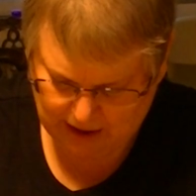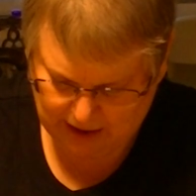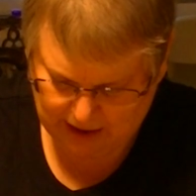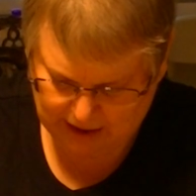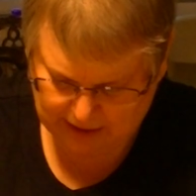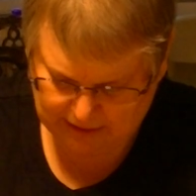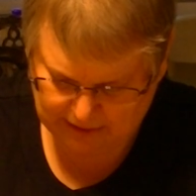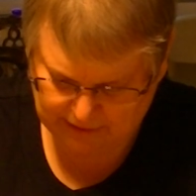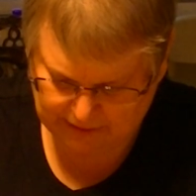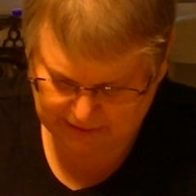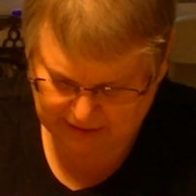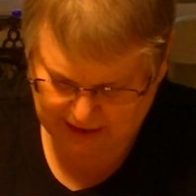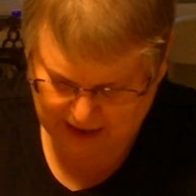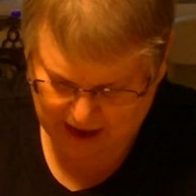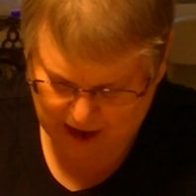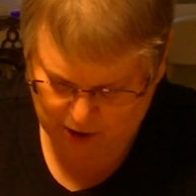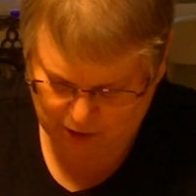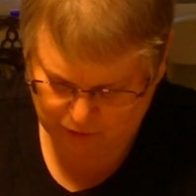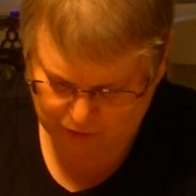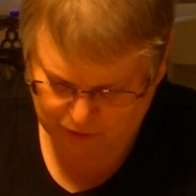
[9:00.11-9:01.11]
and on the
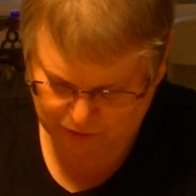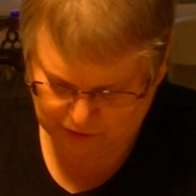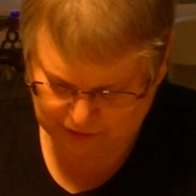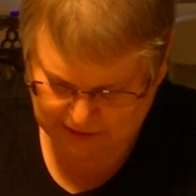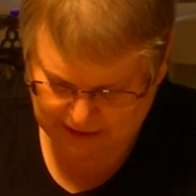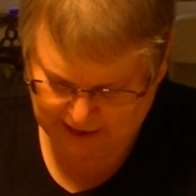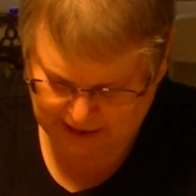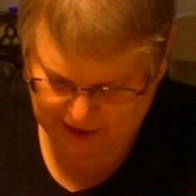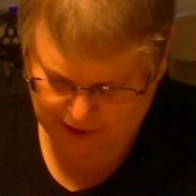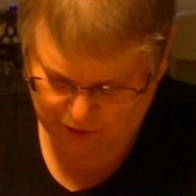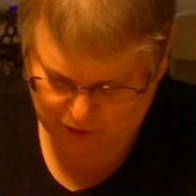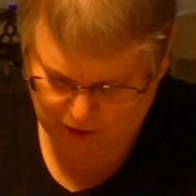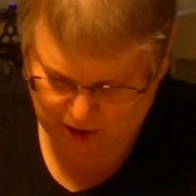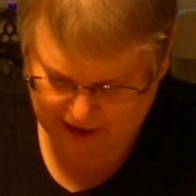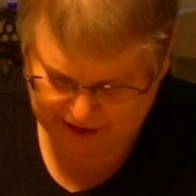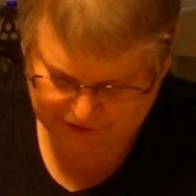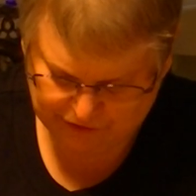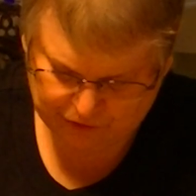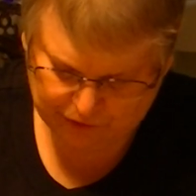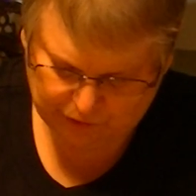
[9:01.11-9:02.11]
outer layer
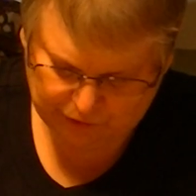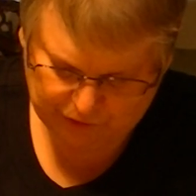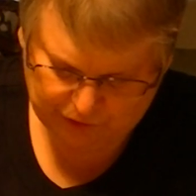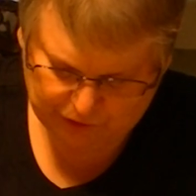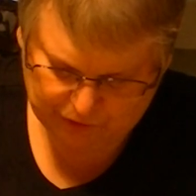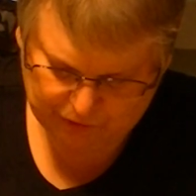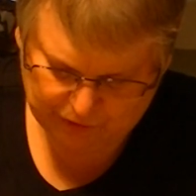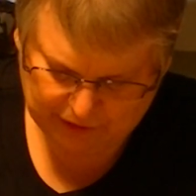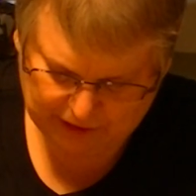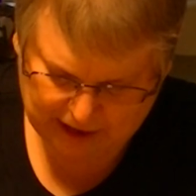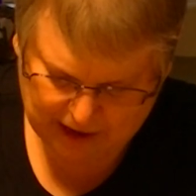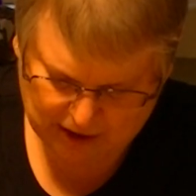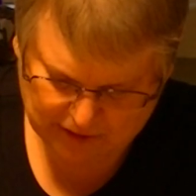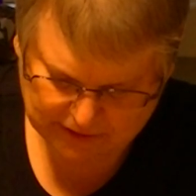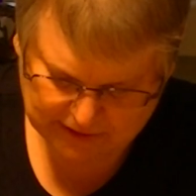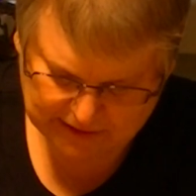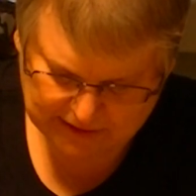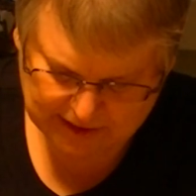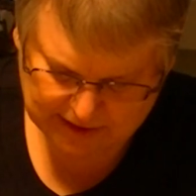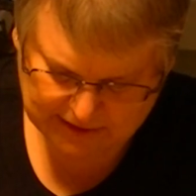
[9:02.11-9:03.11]
I do the
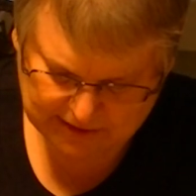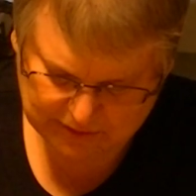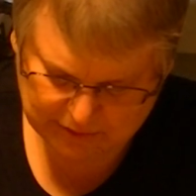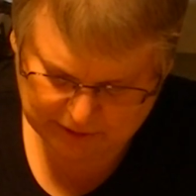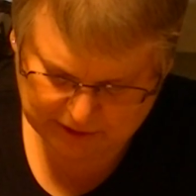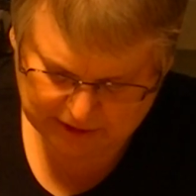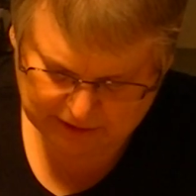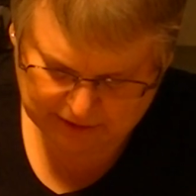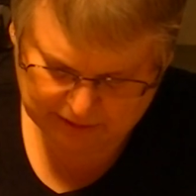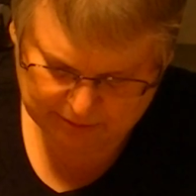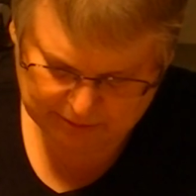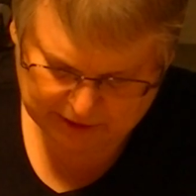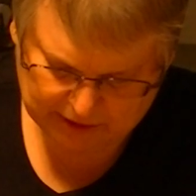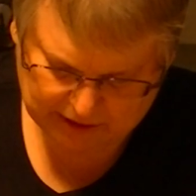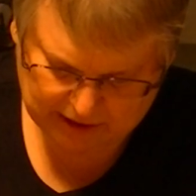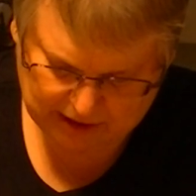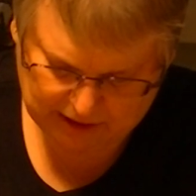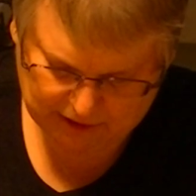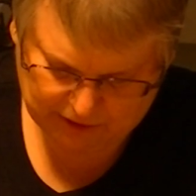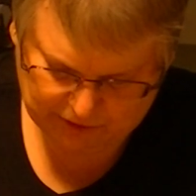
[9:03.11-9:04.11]
outside, so we get a little bit
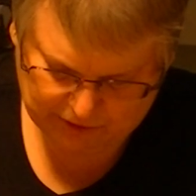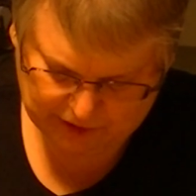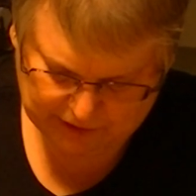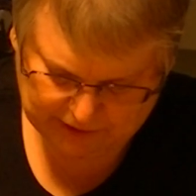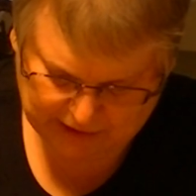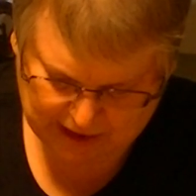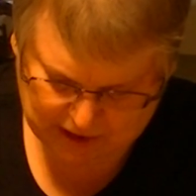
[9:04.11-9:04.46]
of color on the